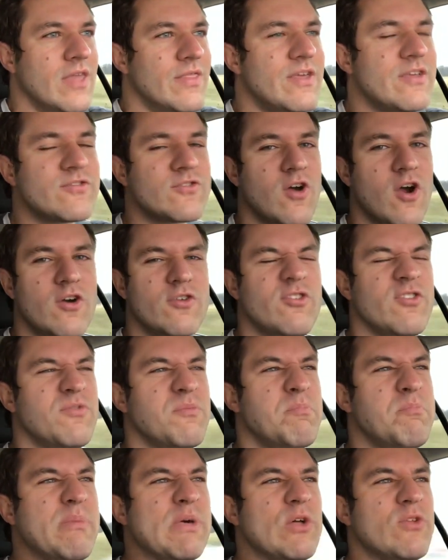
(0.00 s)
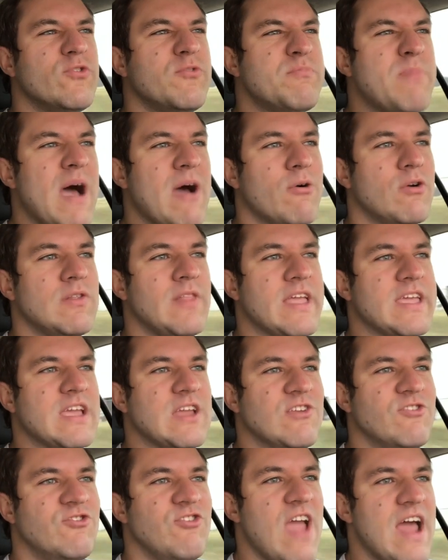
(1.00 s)
This car just builds power
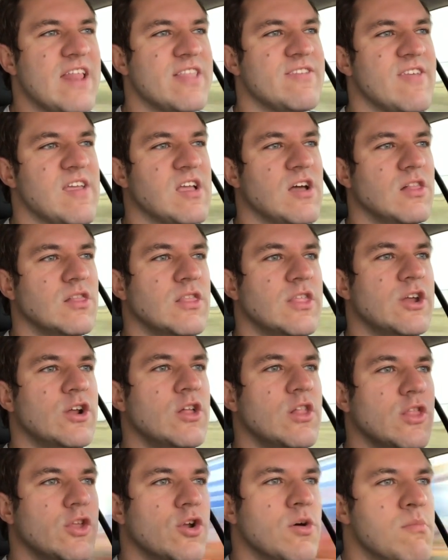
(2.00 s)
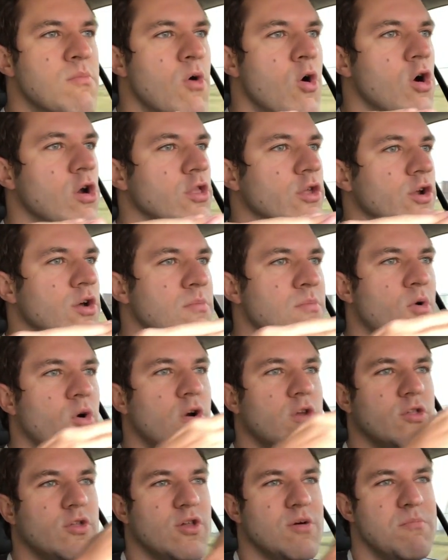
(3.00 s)
like a jet. It's like a little
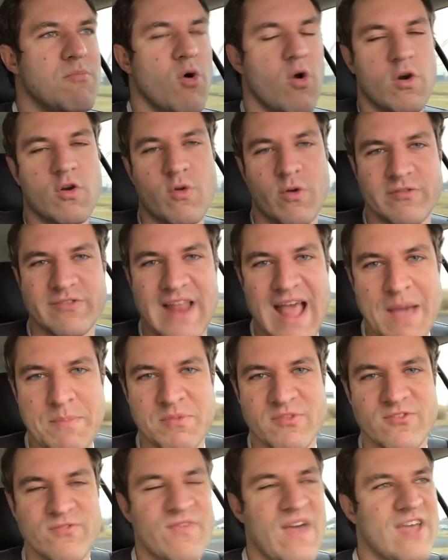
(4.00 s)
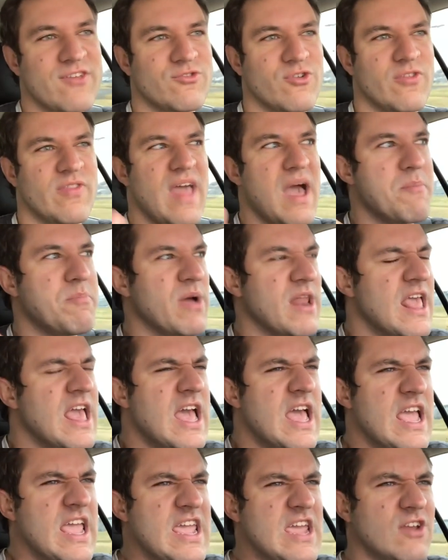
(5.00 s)
more. Of course, it happens faster than that, but
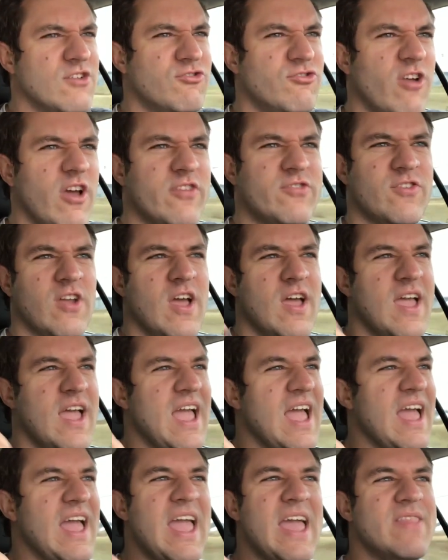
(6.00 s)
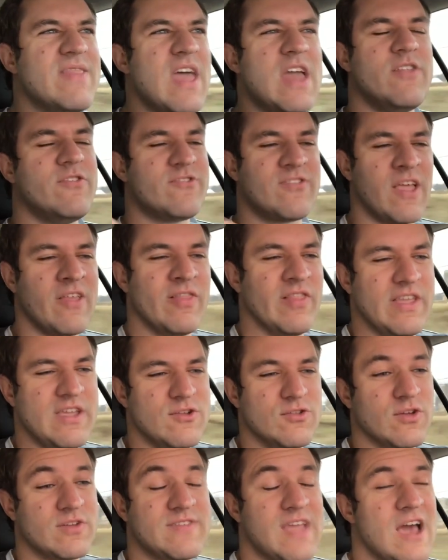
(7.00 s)
it just, and then suddenly
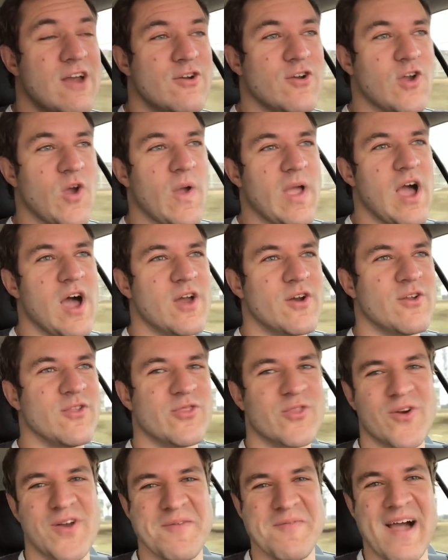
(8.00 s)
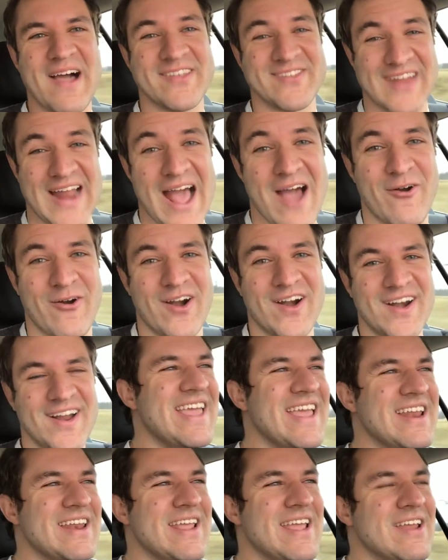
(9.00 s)
you look down and you're going 130 miles an hour.
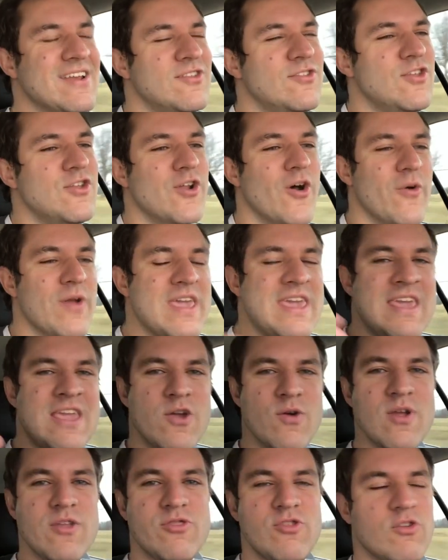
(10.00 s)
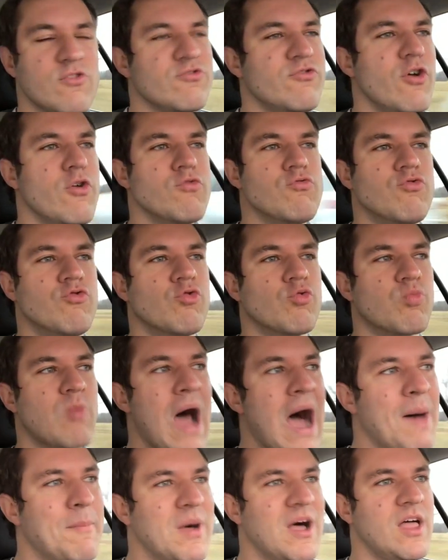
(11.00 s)
You don't hear it. There's no
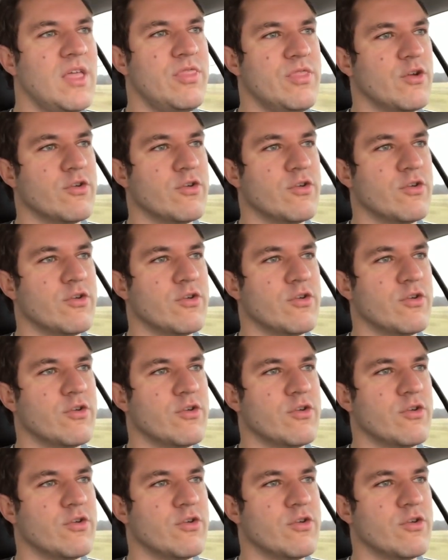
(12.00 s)
drama.